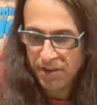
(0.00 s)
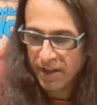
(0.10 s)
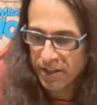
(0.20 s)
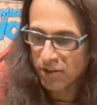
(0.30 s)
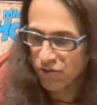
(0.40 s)

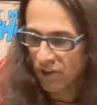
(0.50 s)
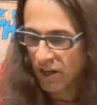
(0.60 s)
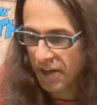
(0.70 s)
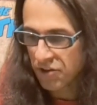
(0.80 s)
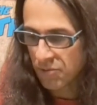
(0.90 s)
and there's a
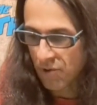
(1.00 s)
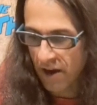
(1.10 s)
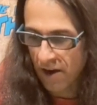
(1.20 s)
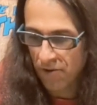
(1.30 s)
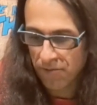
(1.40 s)
lighter
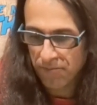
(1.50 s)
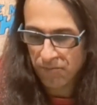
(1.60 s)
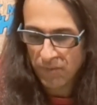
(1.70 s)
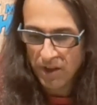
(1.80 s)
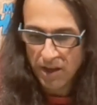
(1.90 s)
brown.
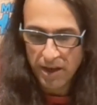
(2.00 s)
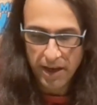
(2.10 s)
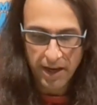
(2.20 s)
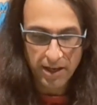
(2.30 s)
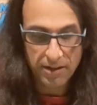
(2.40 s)

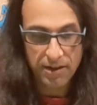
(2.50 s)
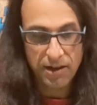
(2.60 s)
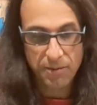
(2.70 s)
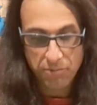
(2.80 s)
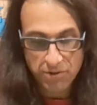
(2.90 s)
And
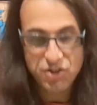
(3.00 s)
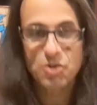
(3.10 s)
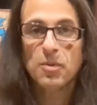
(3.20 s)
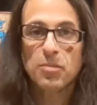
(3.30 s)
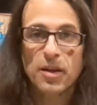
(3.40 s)

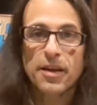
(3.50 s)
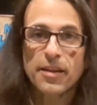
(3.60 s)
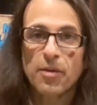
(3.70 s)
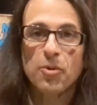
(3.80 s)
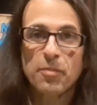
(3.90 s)
presumably
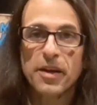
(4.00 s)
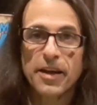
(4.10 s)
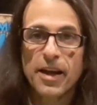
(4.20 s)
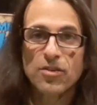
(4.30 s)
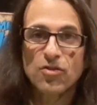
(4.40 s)
they would be
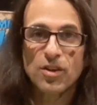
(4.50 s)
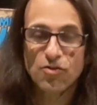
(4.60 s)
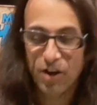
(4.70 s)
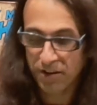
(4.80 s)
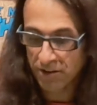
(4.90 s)
against
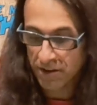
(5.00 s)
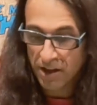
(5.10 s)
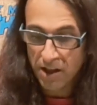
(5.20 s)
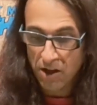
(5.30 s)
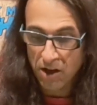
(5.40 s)
each other.
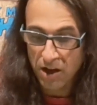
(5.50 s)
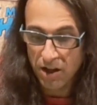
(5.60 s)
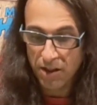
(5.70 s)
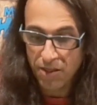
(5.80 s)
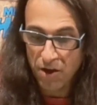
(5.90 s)

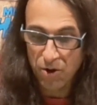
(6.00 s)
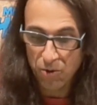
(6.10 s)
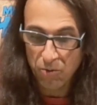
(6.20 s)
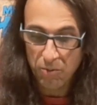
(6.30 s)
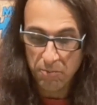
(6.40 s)

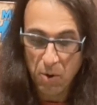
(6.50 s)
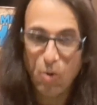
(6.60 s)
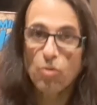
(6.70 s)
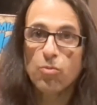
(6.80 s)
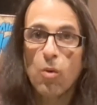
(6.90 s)
Though
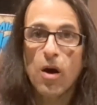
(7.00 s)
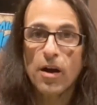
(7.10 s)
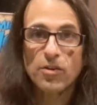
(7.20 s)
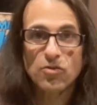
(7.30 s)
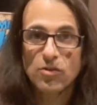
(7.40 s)

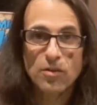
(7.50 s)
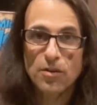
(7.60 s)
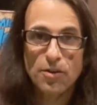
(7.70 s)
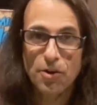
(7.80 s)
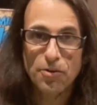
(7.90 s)
mold-wise,
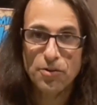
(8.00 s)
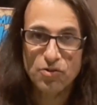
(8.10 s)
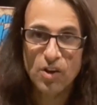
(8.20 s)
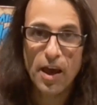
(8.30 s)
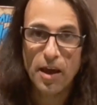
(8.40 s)
they're the
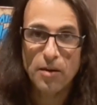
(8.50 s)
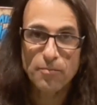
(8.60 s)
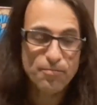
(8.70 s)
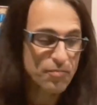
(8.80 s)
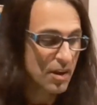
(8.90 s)
same.